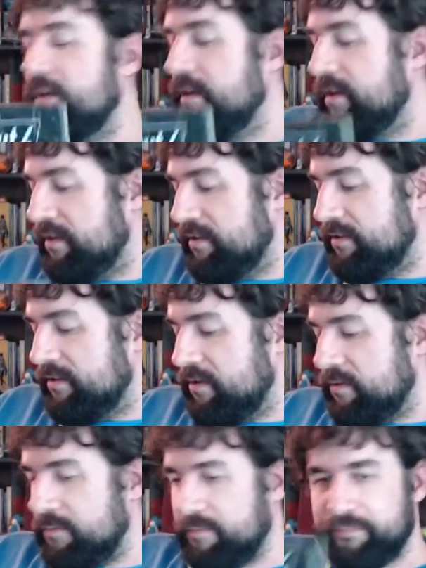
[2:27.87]
So
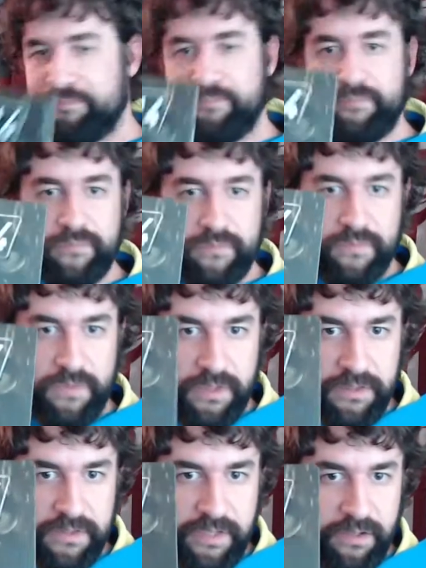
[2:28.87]

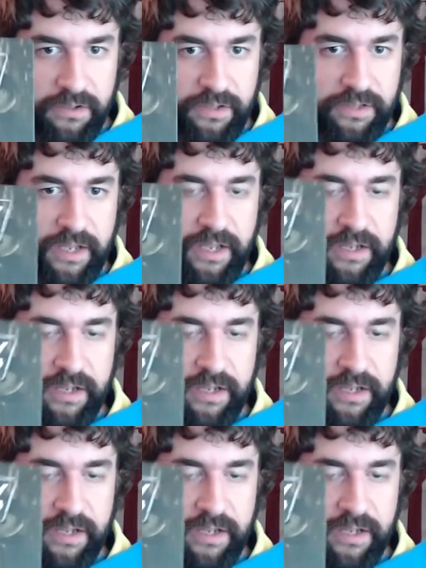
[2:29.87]
let's take a look at that.